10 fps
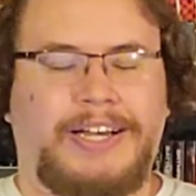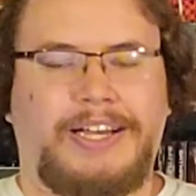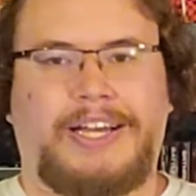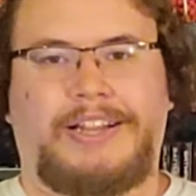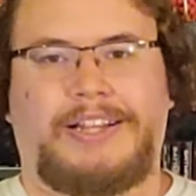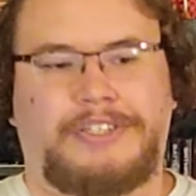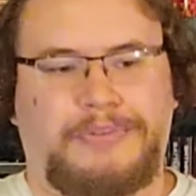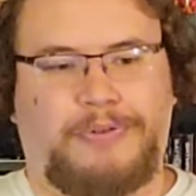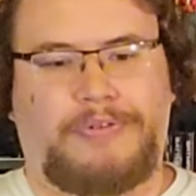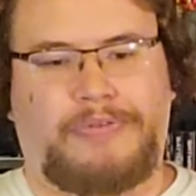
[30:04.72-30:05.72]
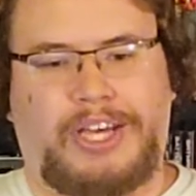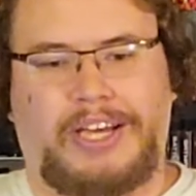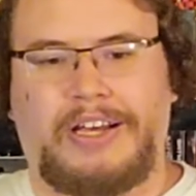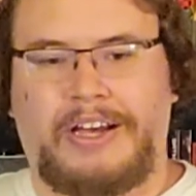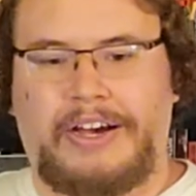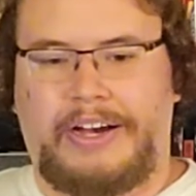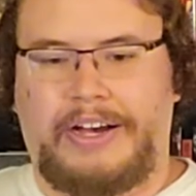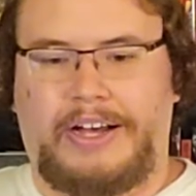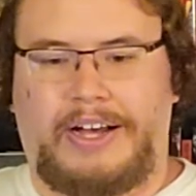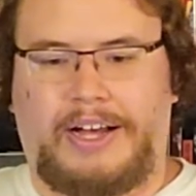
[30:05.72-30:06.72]
in this movie.
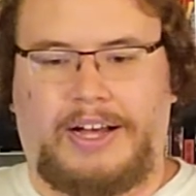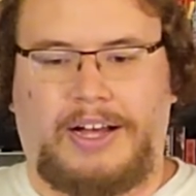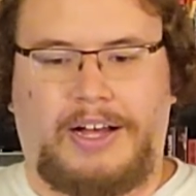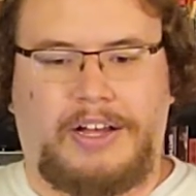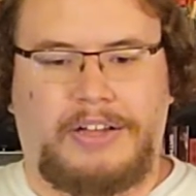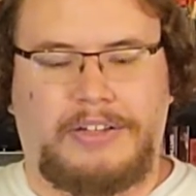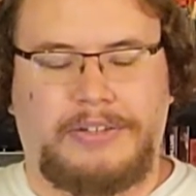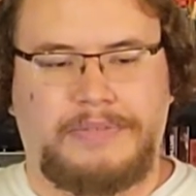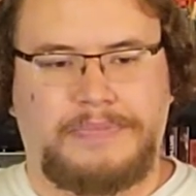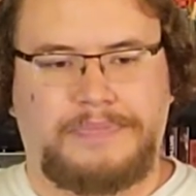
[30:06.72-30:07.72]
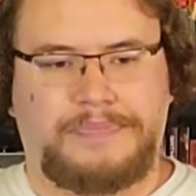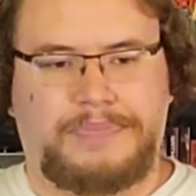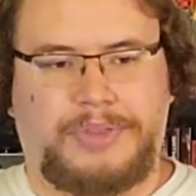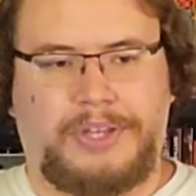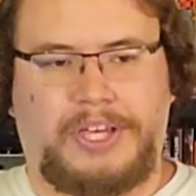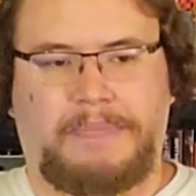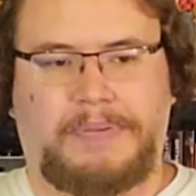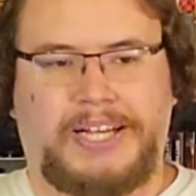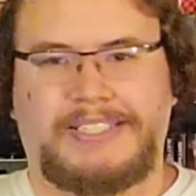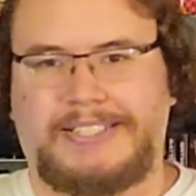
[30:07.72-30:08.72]
Uh, he
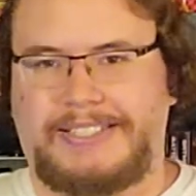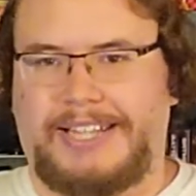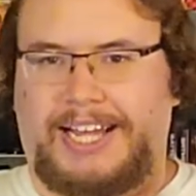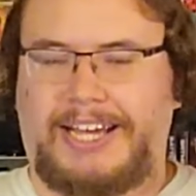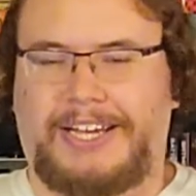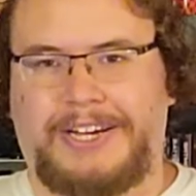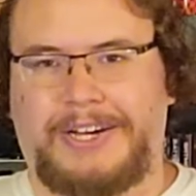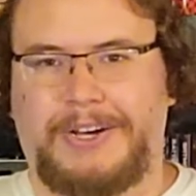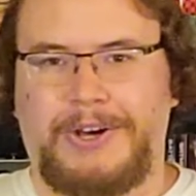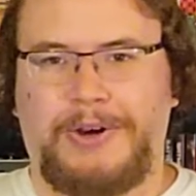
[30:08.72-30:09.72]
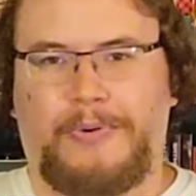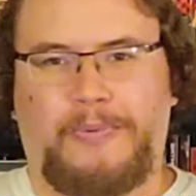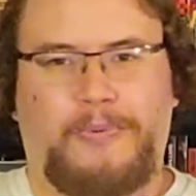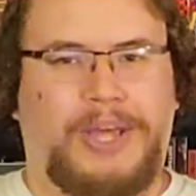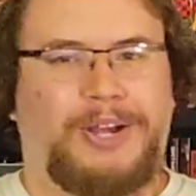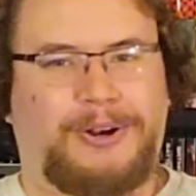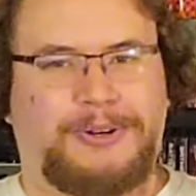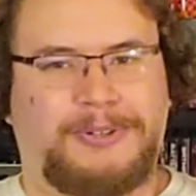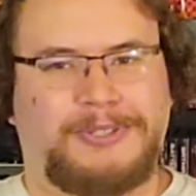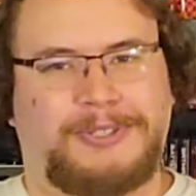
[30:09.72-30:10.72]
plays this like
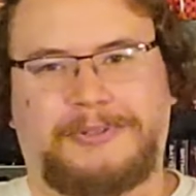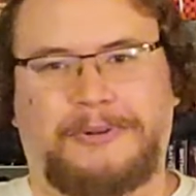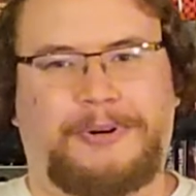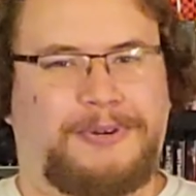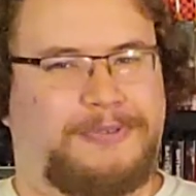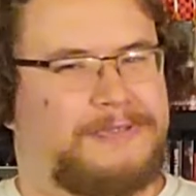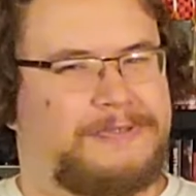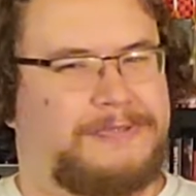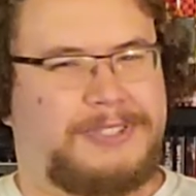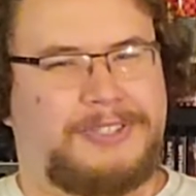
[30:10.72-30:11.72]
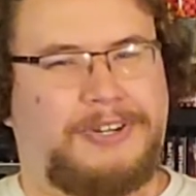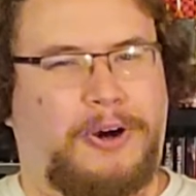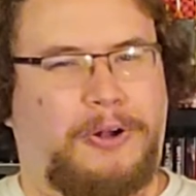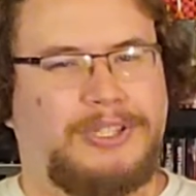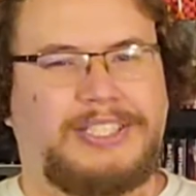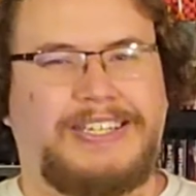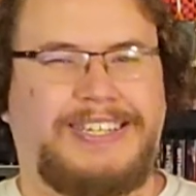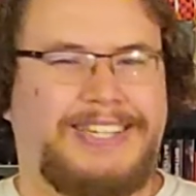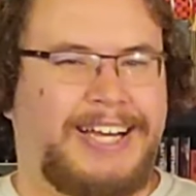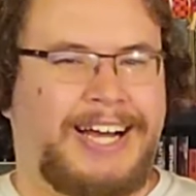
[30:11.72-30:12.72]
weird sort of
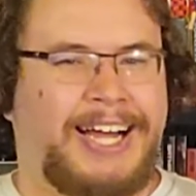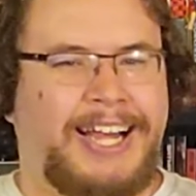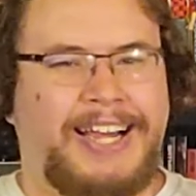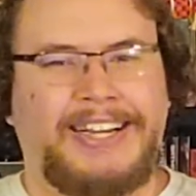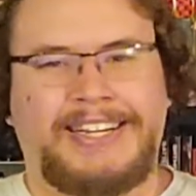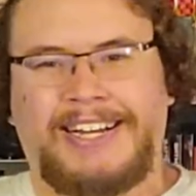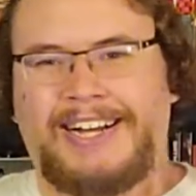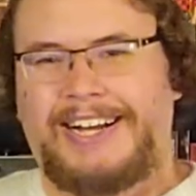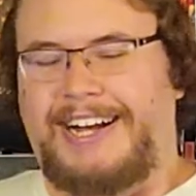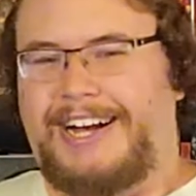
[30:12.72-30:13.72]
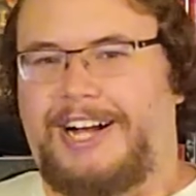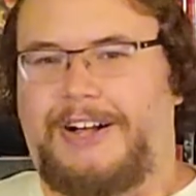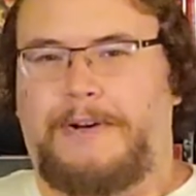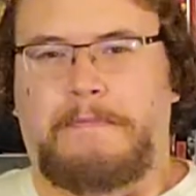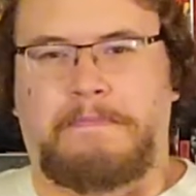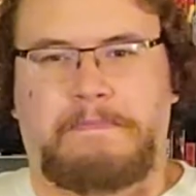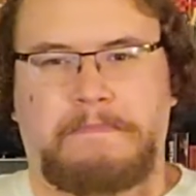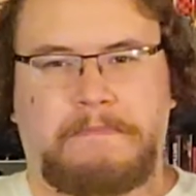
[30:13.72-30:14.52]
culty guy. Um,